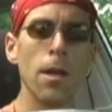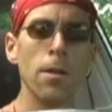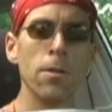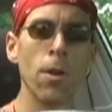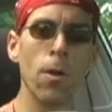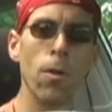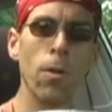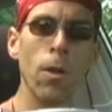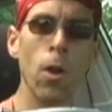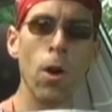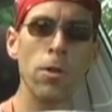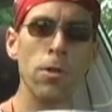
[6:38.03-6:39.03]
So the
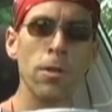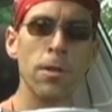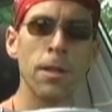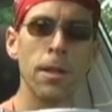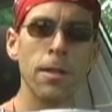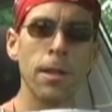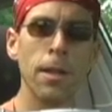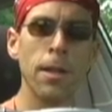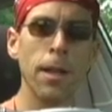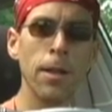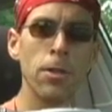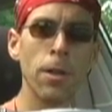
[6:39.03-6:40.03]
larger
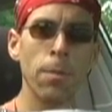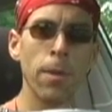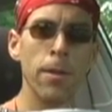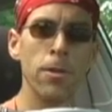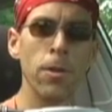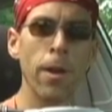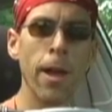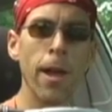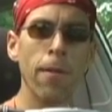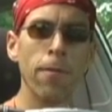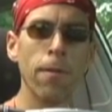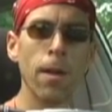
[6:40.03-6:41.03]
CCD chip that you
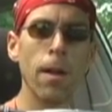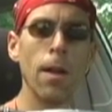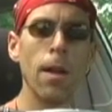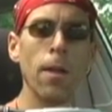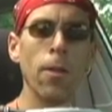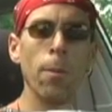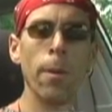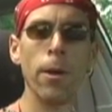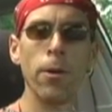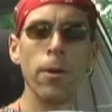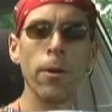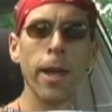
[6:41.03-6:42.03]
have, the better
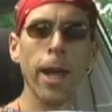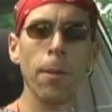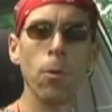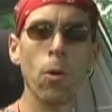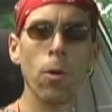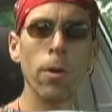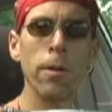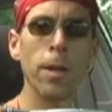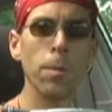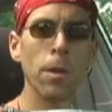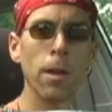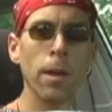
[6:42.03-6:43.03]
your camcorder
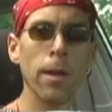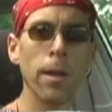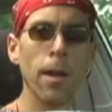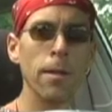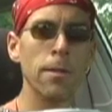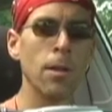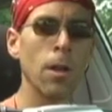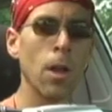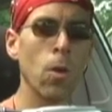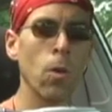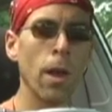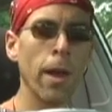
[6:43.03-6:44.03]
typically does in
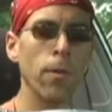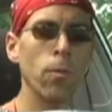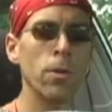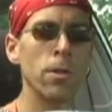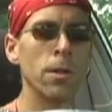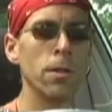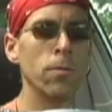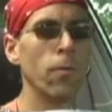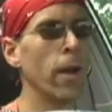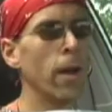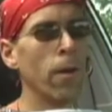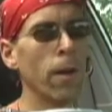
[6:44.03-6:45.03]
low light, which is
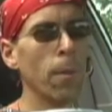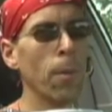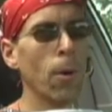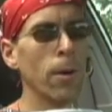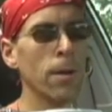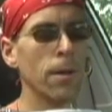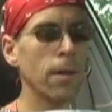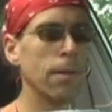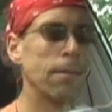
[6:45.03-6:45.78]
very important.